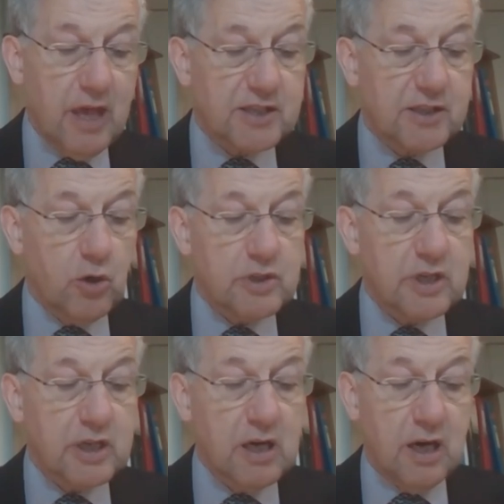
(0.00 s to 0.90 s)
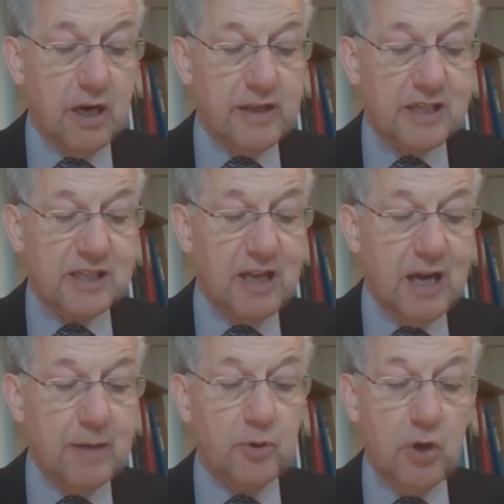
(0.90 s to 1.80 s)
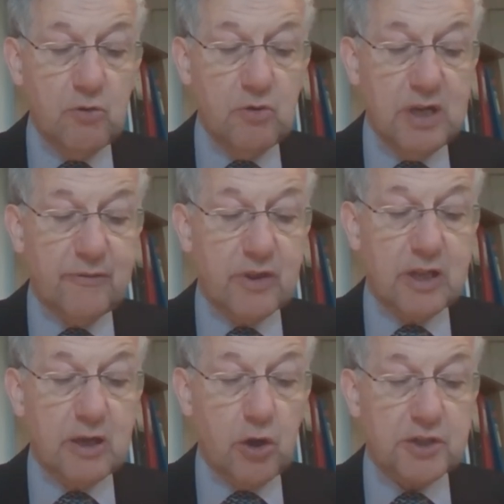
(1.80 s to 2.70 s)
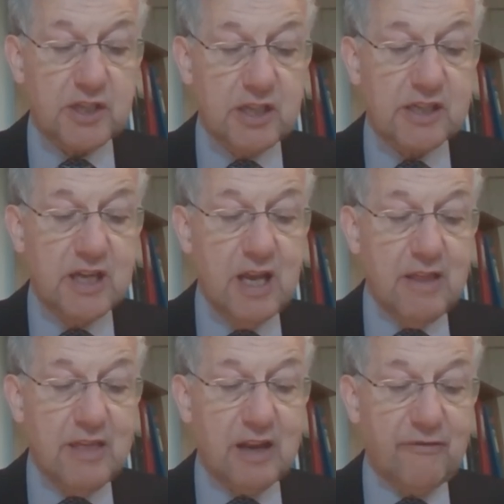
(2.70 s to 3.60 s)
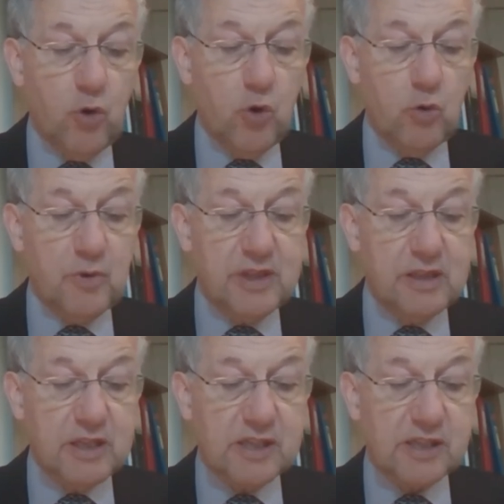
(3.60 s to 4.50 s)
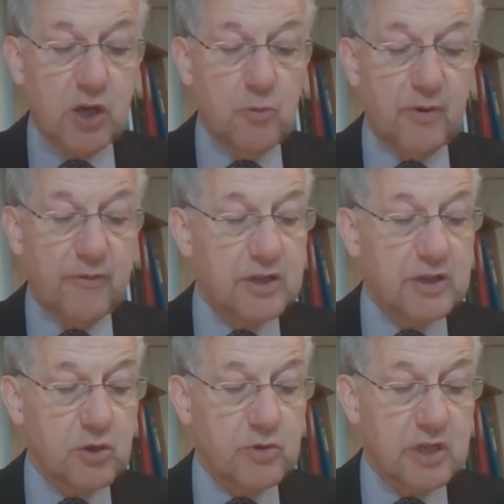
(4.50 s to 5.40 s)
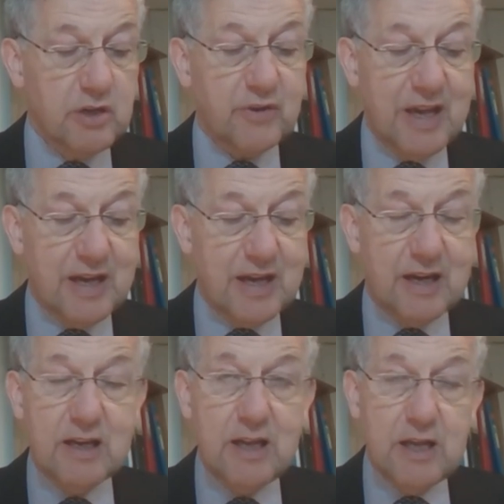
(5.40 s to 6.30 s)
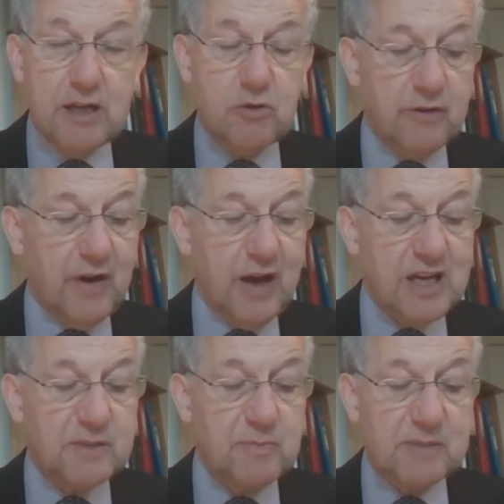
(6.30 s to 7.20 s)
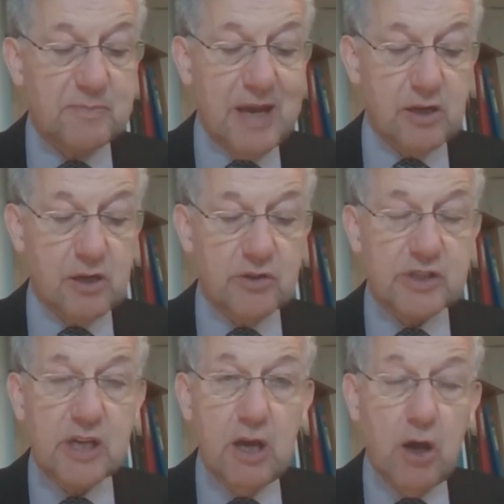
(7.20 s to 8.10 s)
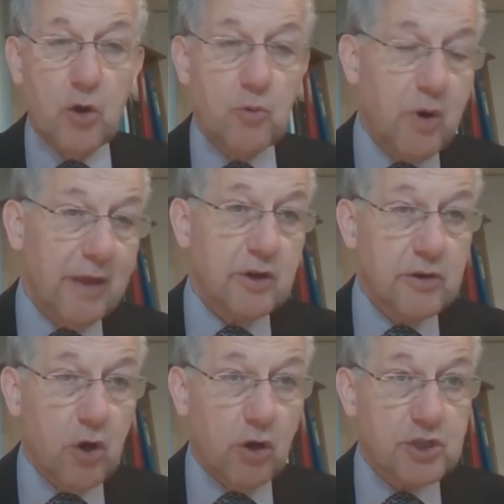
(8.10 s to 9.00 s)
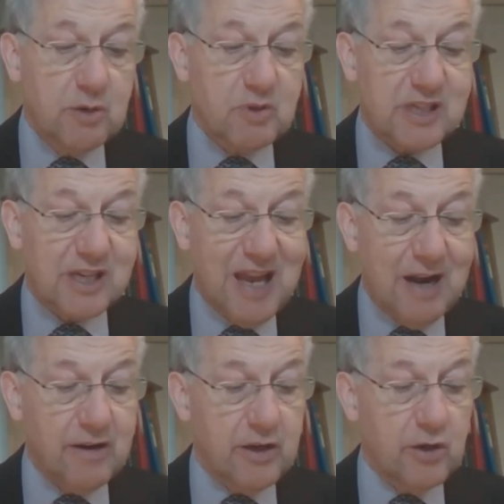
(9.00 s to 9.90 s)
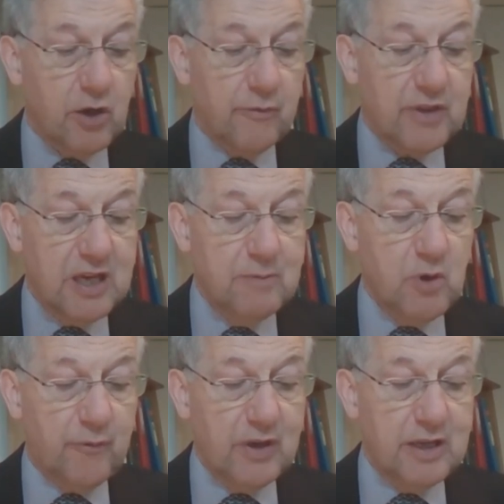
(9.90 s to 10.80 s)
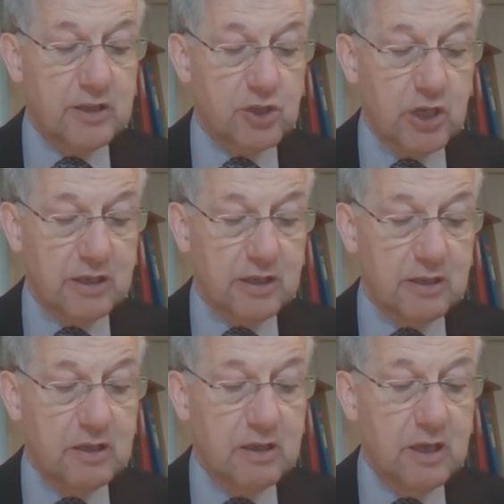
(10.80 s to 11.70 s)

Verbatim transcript: Thus, Dr. Khan is liable only for the losses that fall within the scope of her duty of care to advise Miss Meadows on whether or not she was a carrier of the haemophilia gene.